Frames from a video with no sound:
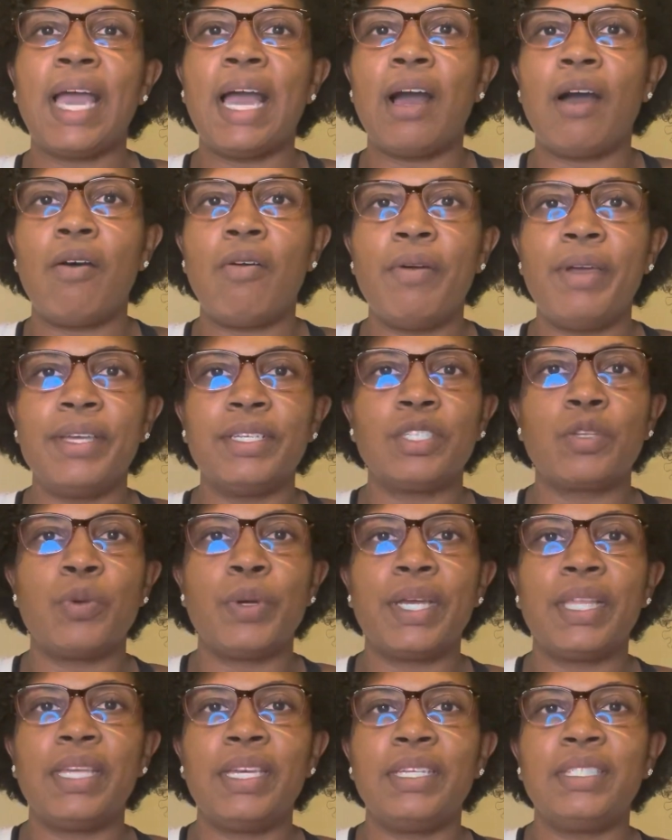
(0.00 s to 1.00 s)
out as
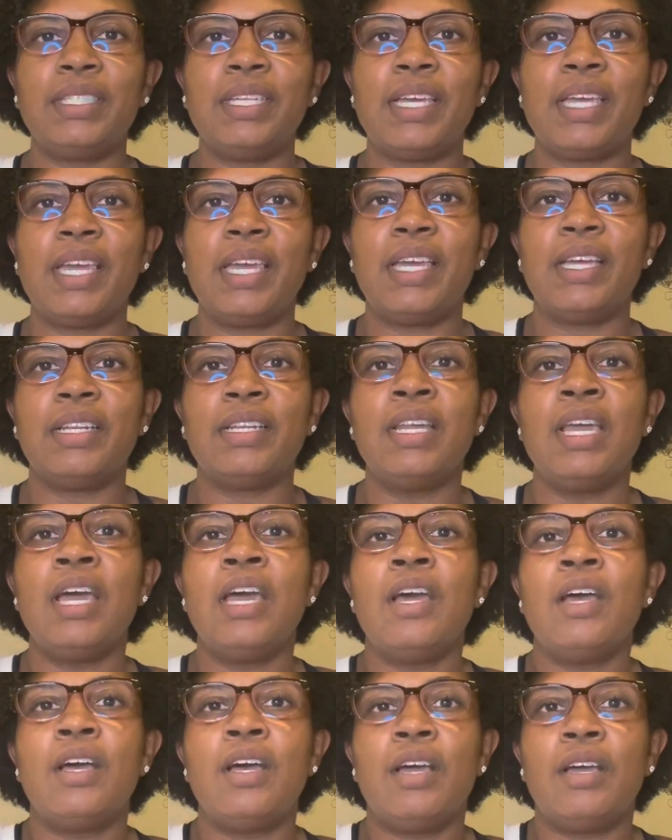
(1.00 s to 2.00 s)
quickly as they
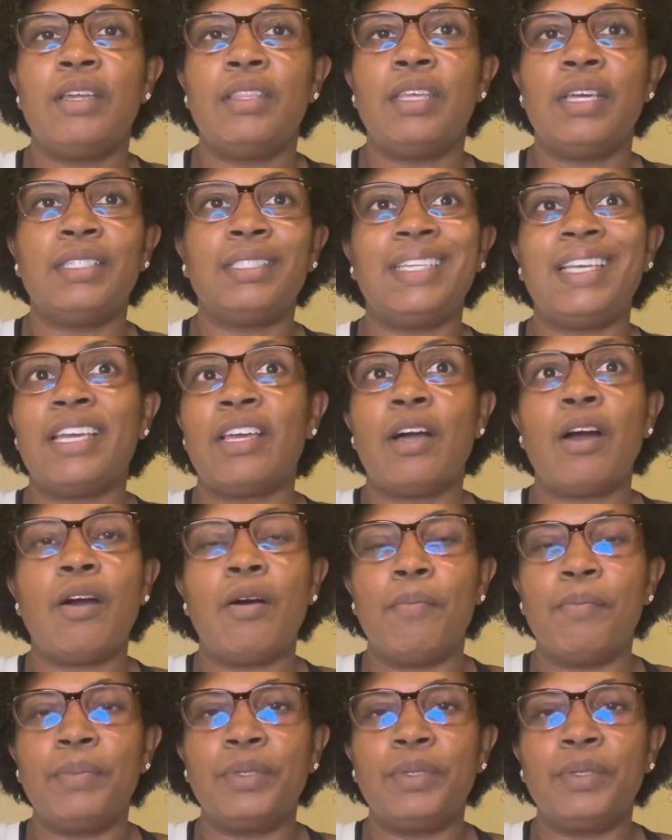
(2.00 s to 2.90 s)
come.